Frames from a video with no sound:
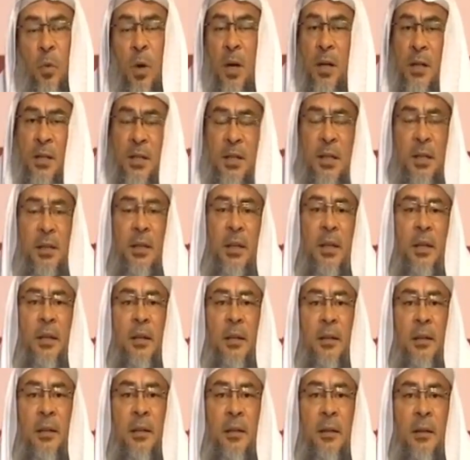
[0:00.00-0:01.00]
While
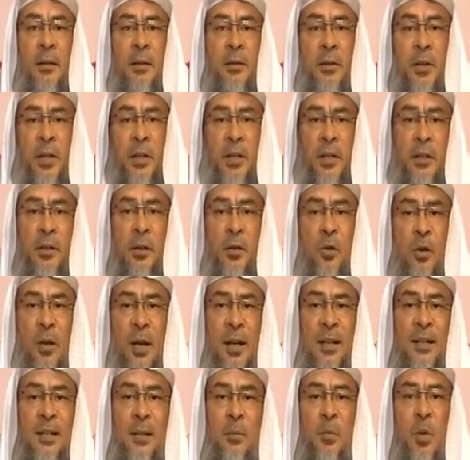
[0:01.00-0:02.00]
sitting, reading the
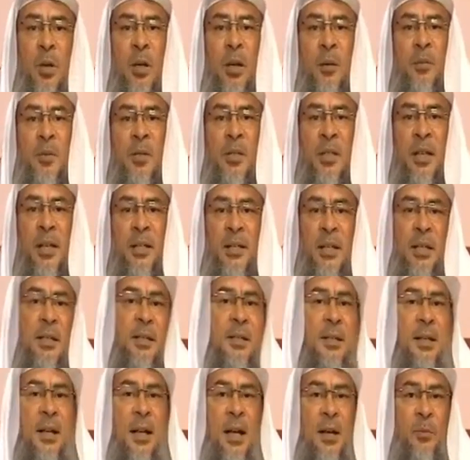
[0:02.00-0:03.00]
Quran, someone comes and says,
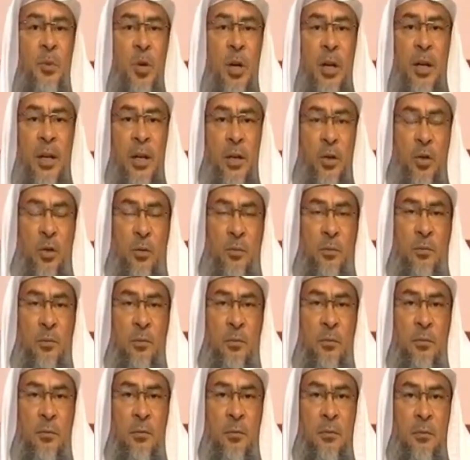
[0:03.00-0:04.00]
Assalamu alaikum.
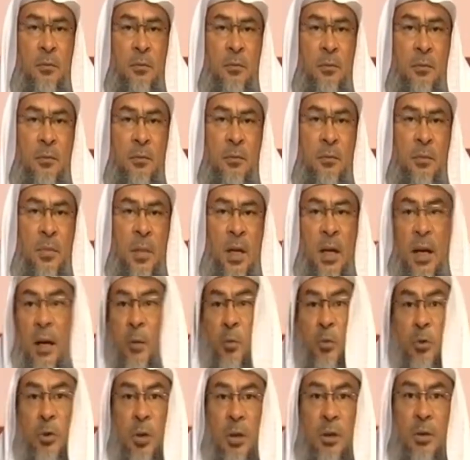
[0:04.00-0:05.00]

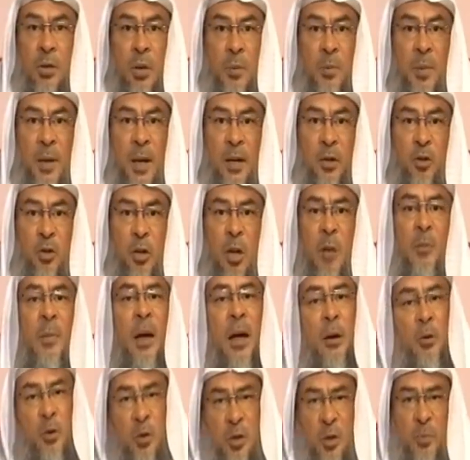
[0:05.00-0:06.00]
I would not reply to
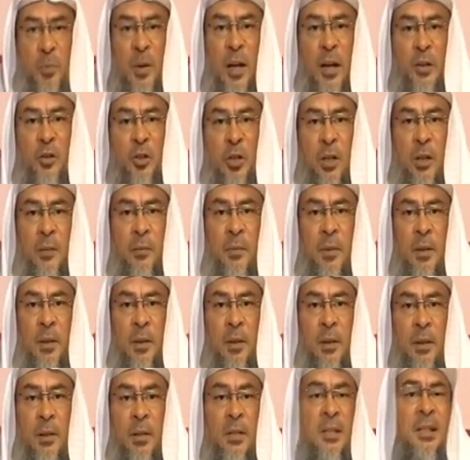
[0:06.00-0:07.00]
him. I would reply to him.
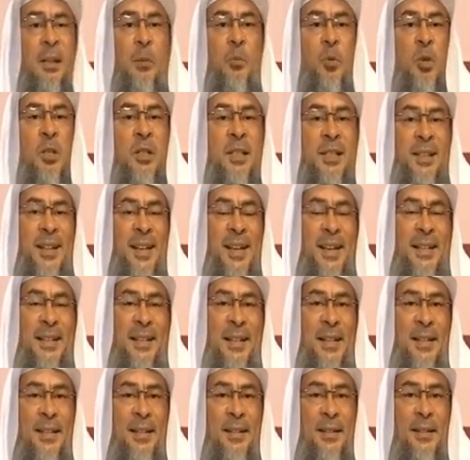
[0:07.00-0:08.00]
Someone
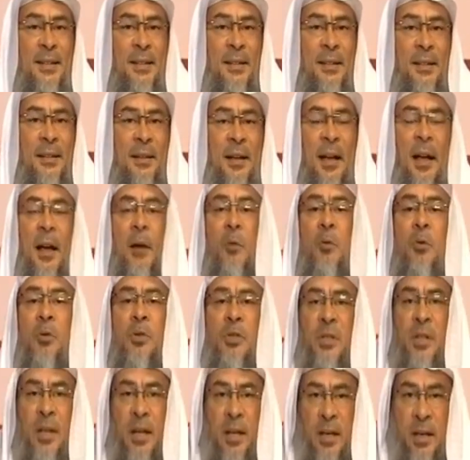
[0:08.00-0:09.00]
sneezes, I
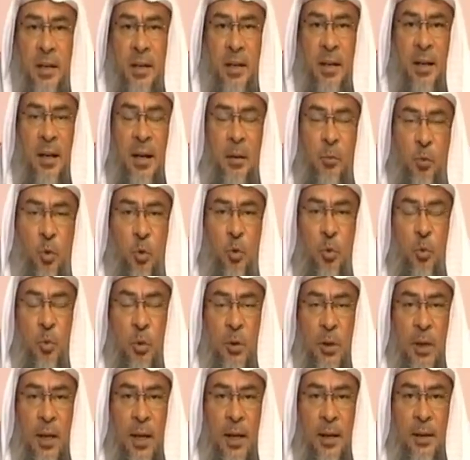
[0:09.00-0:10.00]
would say,
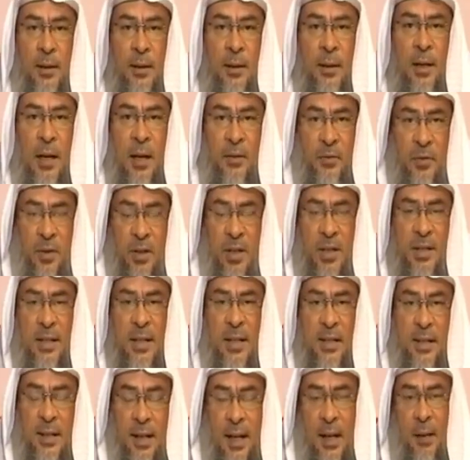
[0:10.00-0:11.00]
Yarhamukumullah, after he
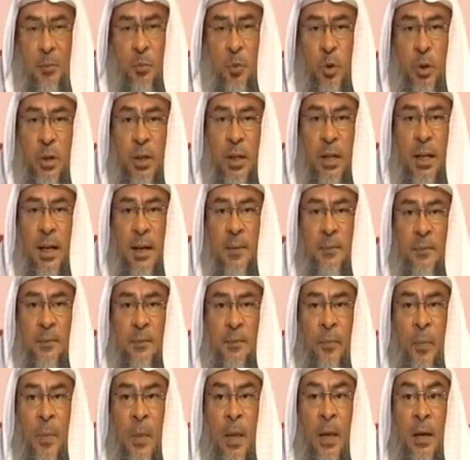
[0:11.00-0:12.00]
says Alhamdulillah.
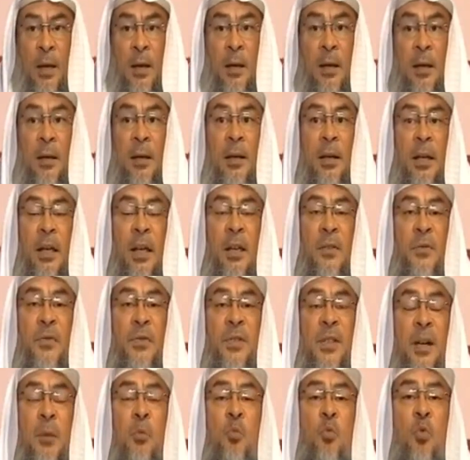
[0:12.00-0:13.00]

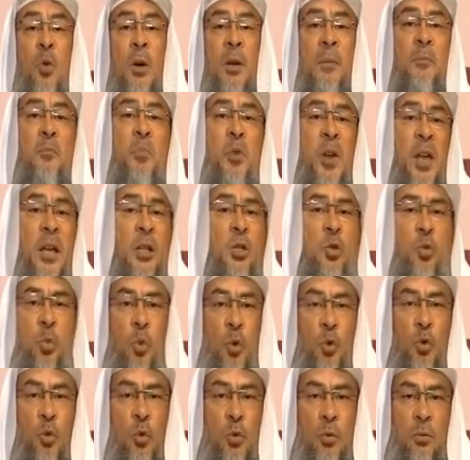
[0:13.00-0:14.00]
If someone breaks
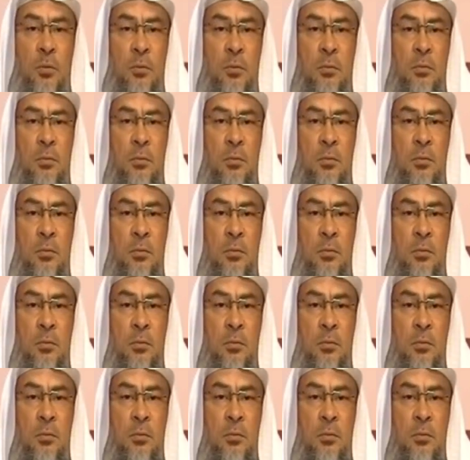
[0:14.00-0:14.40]
wudu,